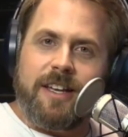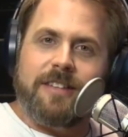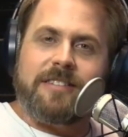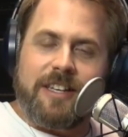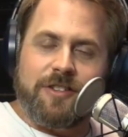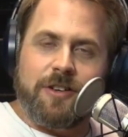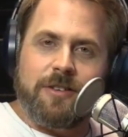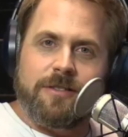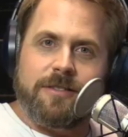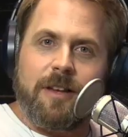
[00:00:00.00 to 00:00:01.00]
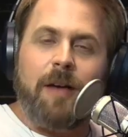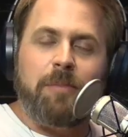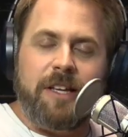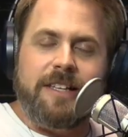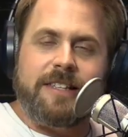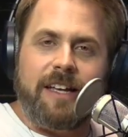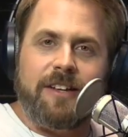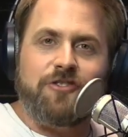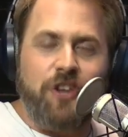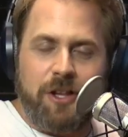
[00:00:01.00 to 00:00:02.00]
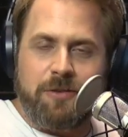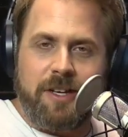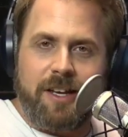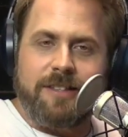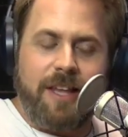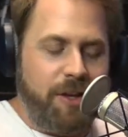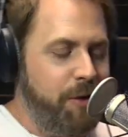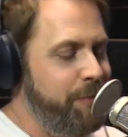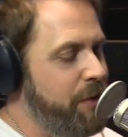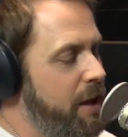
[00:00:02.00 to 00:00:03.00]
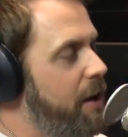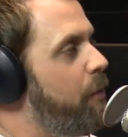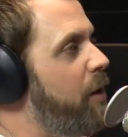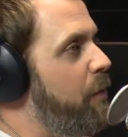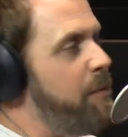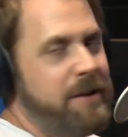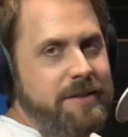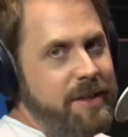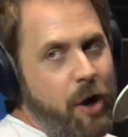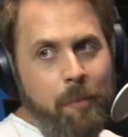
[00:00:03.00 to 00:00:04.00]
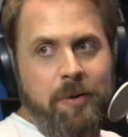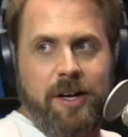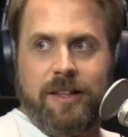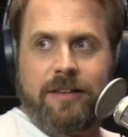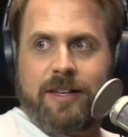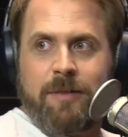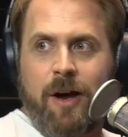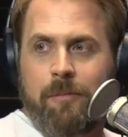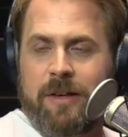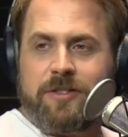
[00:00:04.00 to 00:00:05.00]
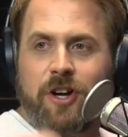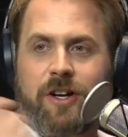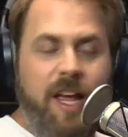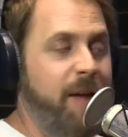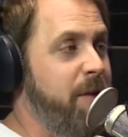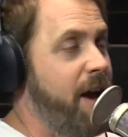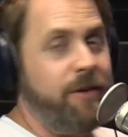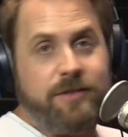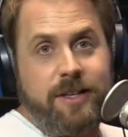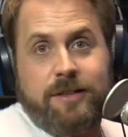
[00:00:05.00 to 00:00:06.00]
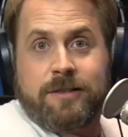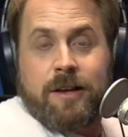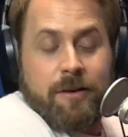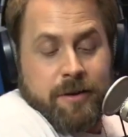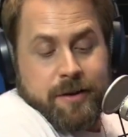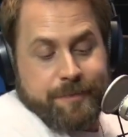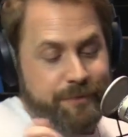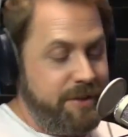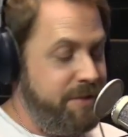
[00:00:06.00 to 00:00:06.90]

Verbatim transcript: Caesars. Please send us Lo tickets. Thank you. Yep. We we missed the opening. They somehow missed our name at house seats. I don't know. It's